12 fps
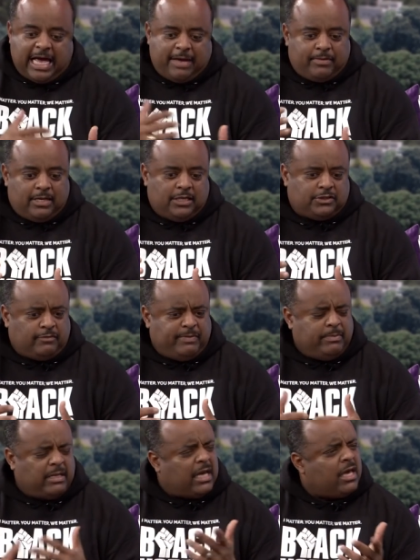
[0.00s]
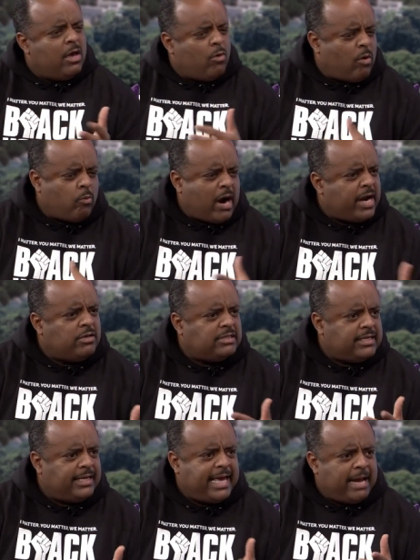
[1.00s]
happened and so people like, well, why are you
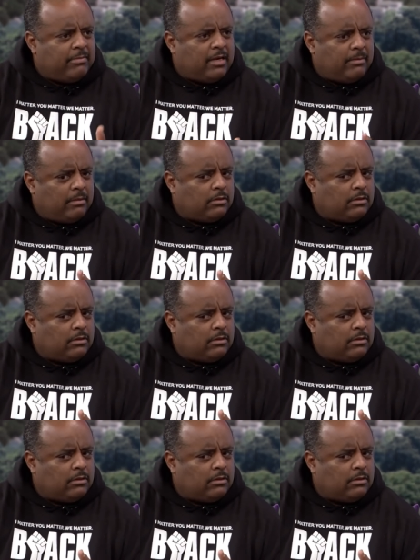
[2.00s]
setting the camera up? I'm